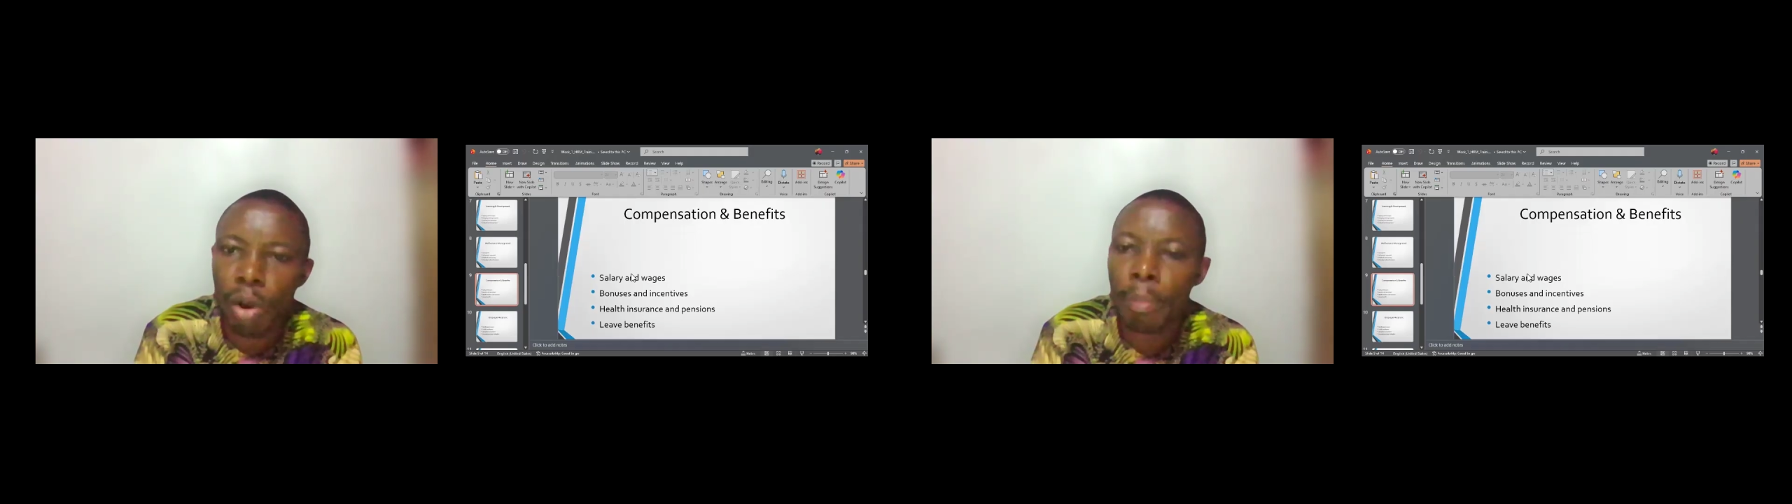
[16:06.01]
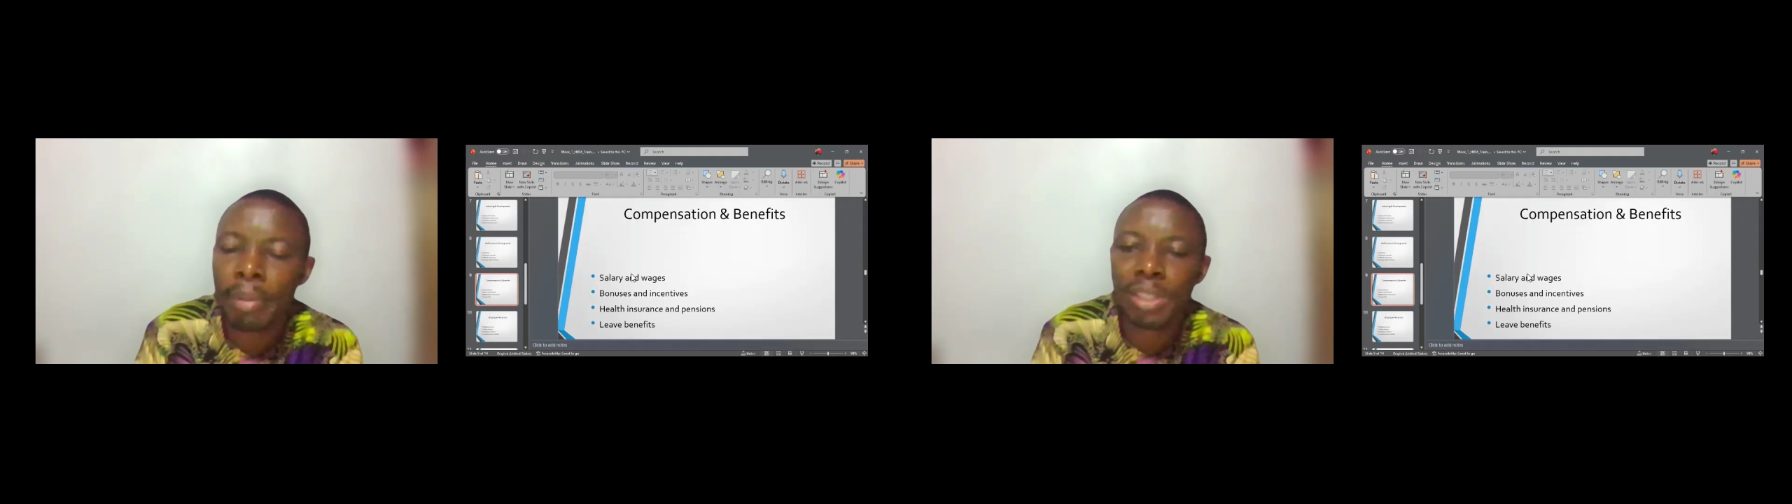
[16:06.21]

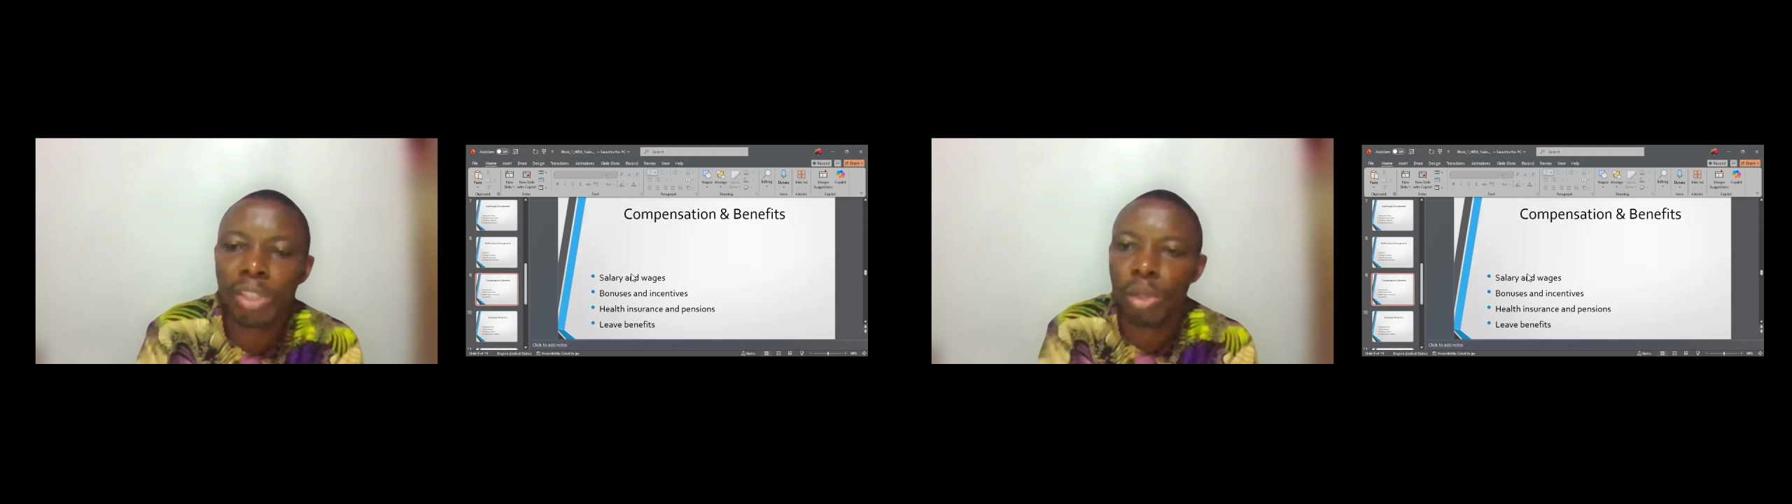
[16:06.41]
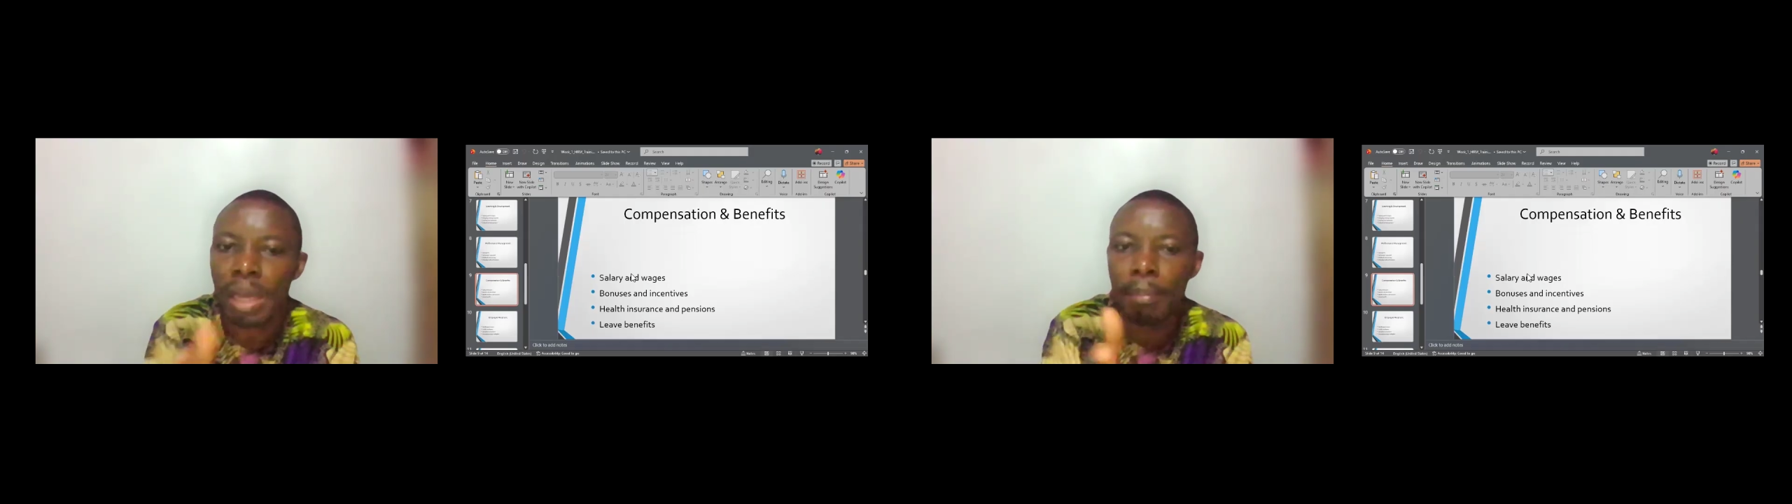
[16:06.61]

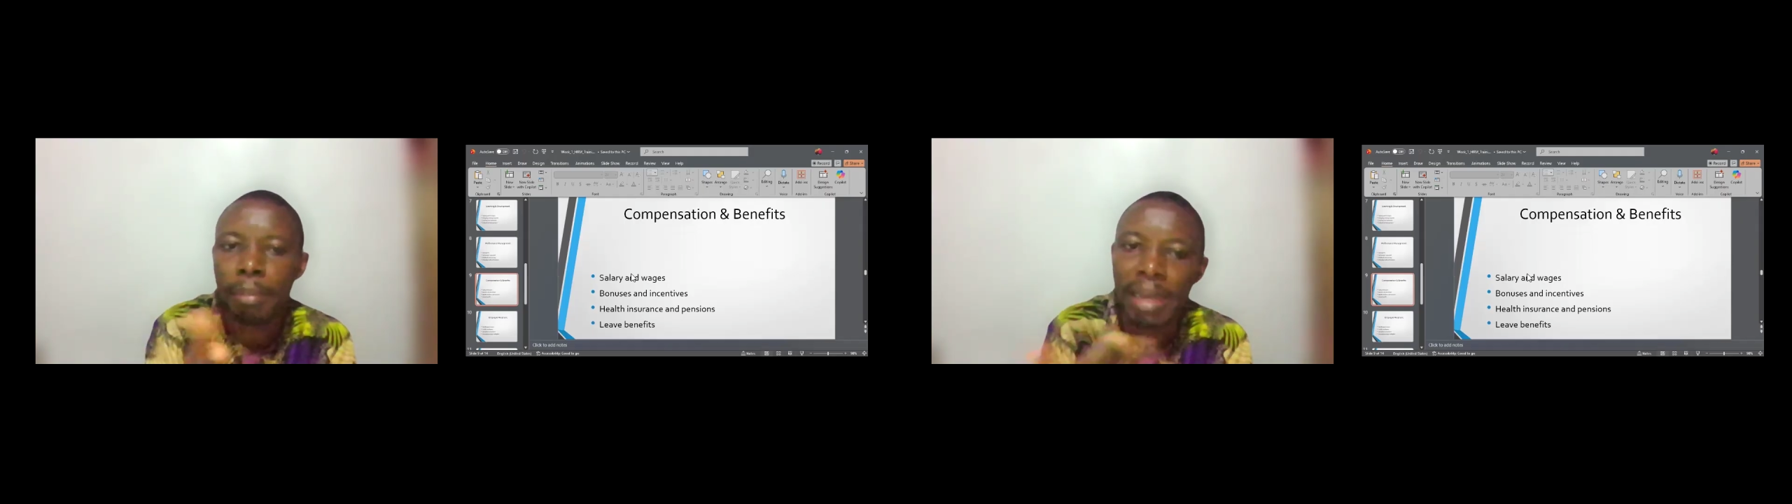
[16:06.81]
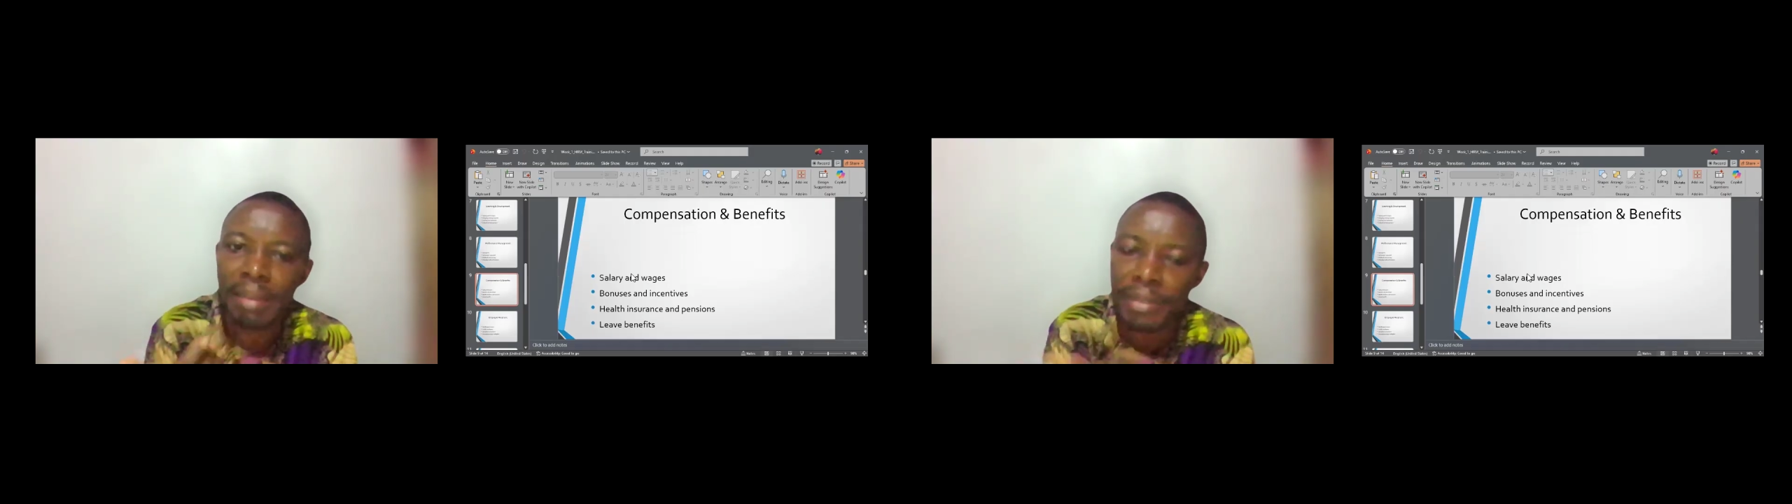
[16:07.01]
compensation and
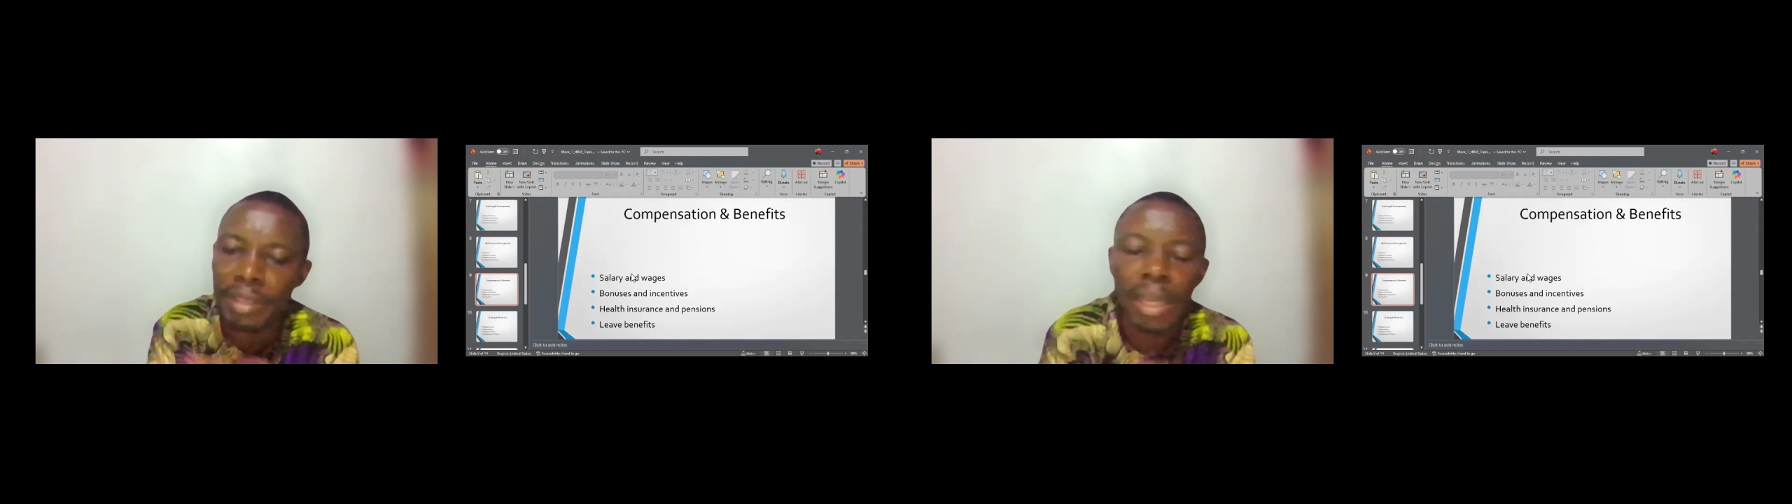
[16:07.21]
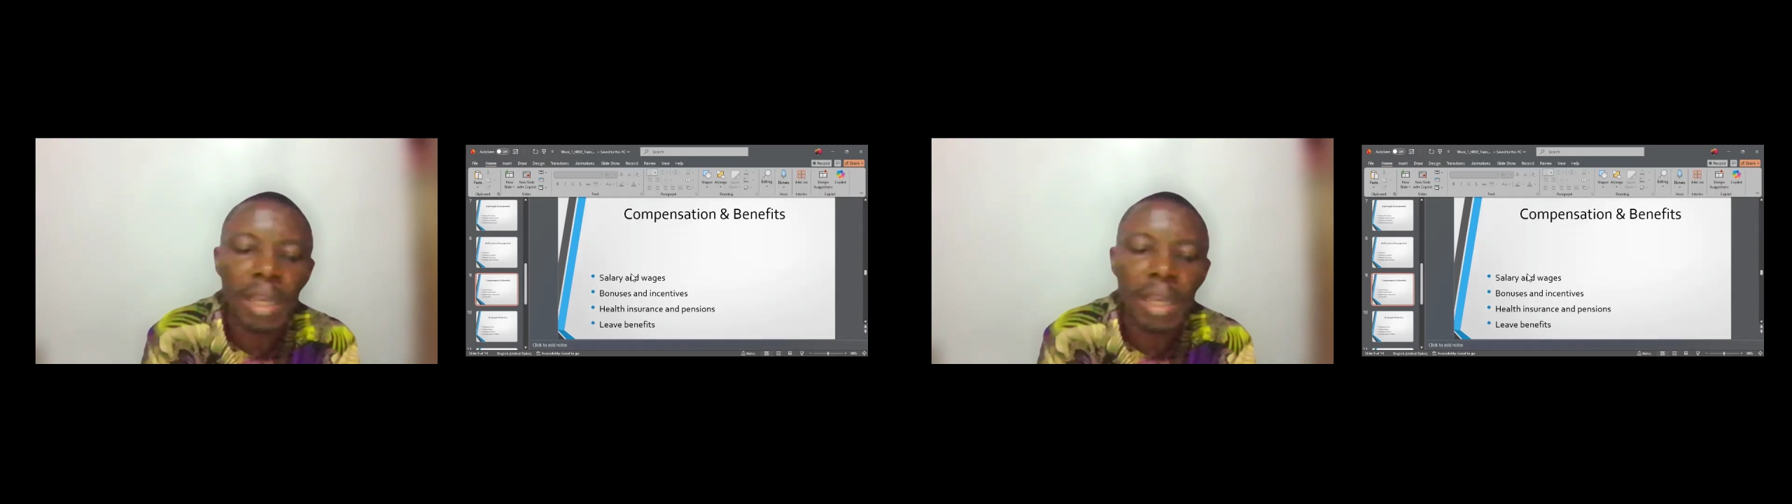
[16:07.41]
benefit.